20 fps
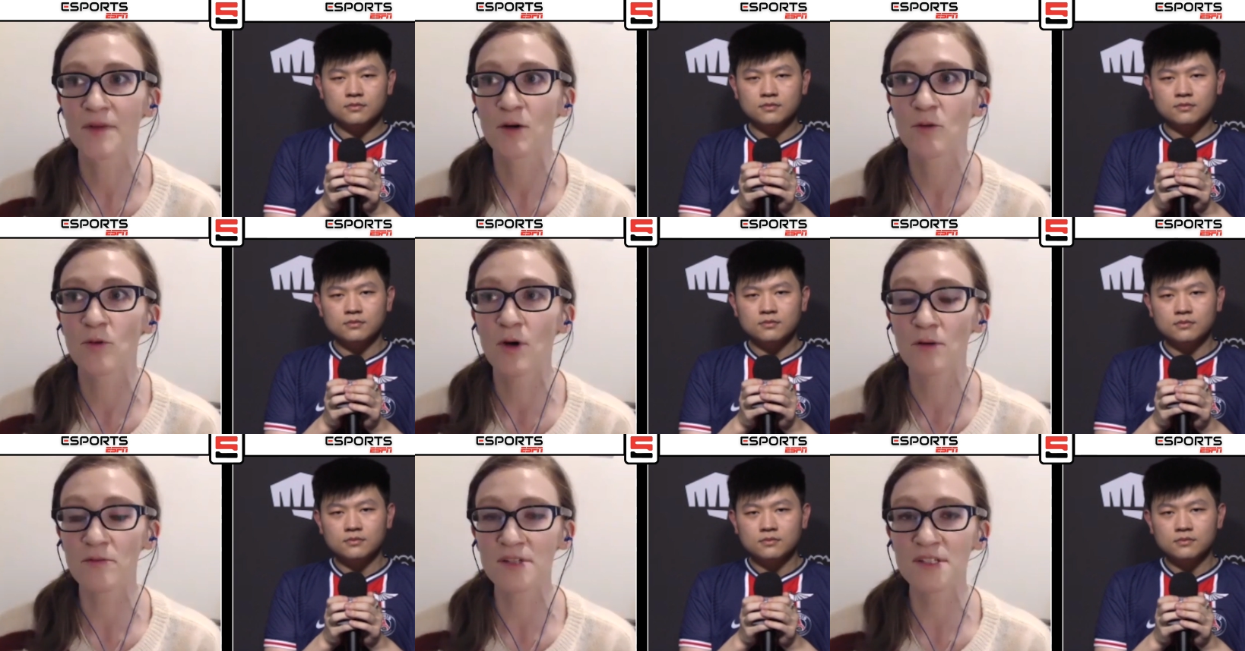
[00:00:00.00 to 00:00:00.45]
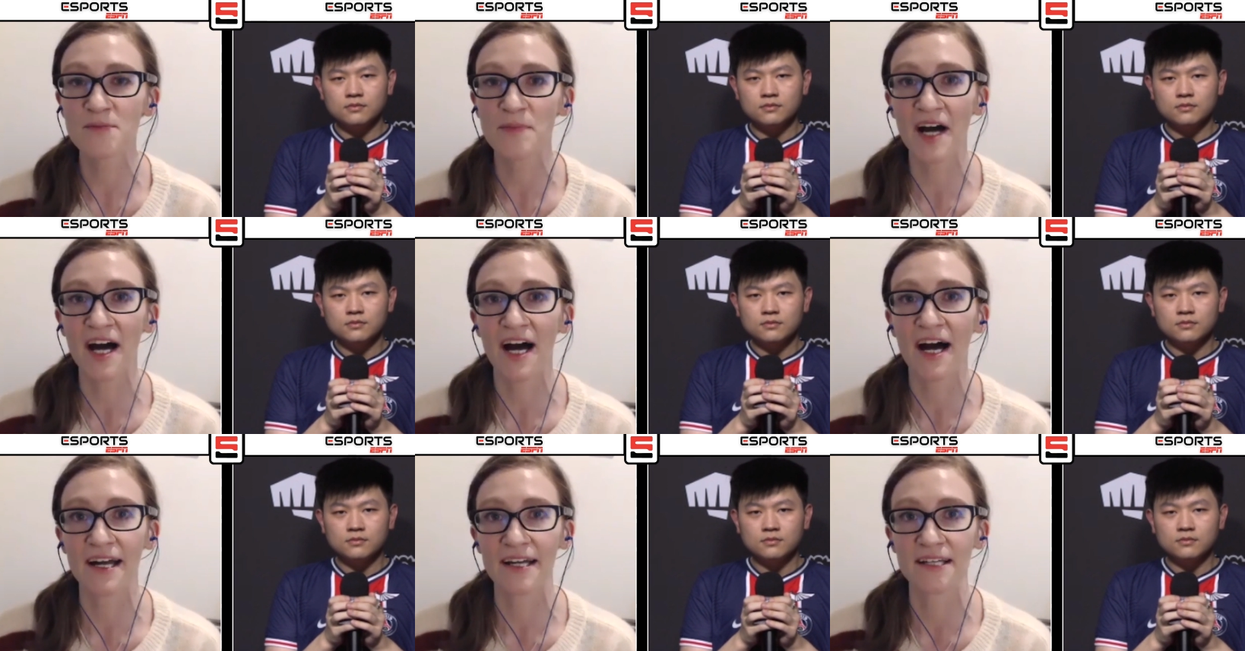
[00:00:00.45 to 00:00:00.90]
Speaker 1: what was
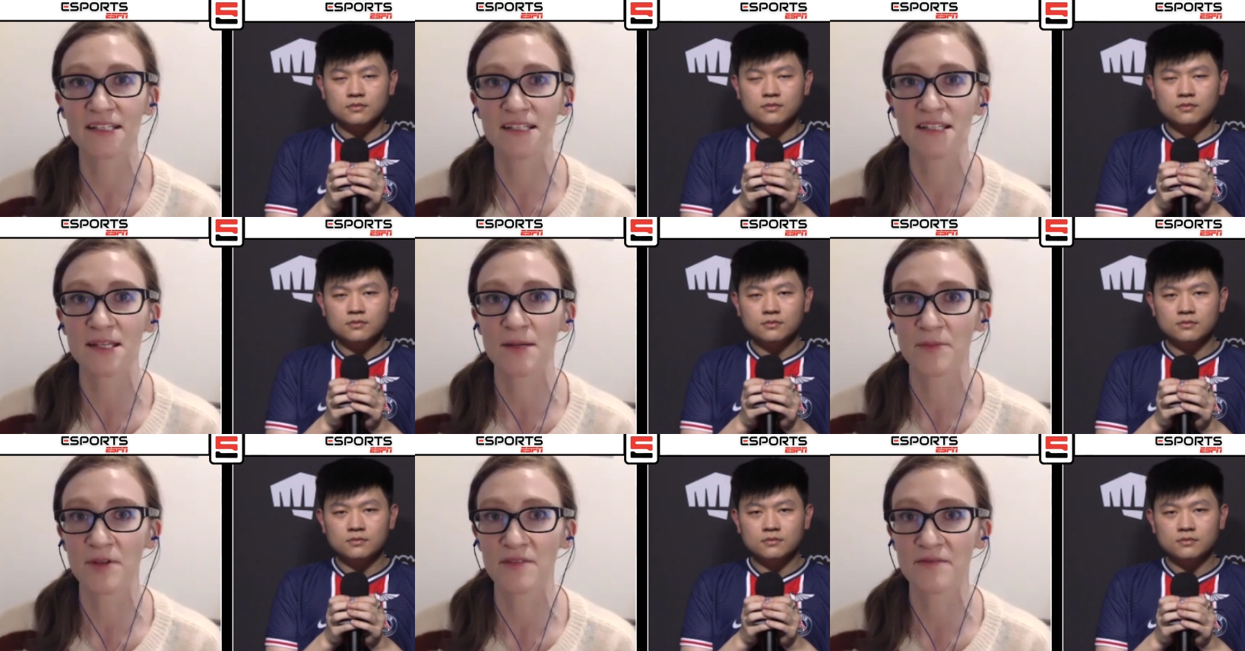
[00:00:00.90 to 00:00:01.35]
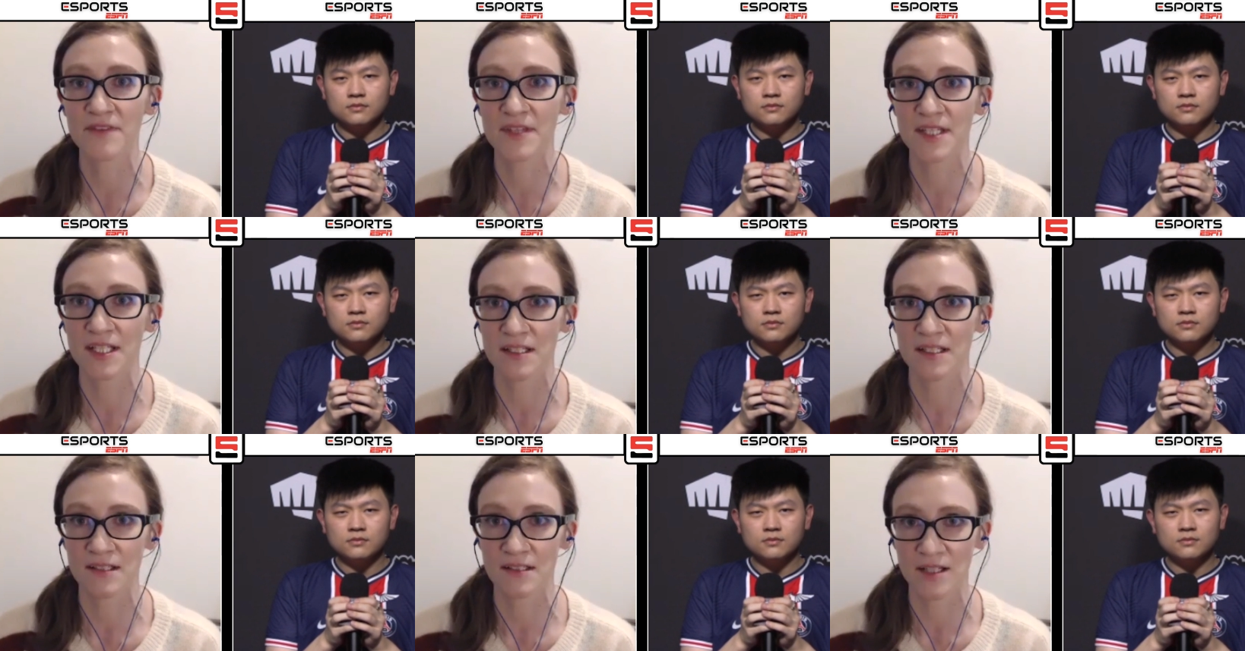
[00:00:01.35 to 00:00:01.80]
behind some of the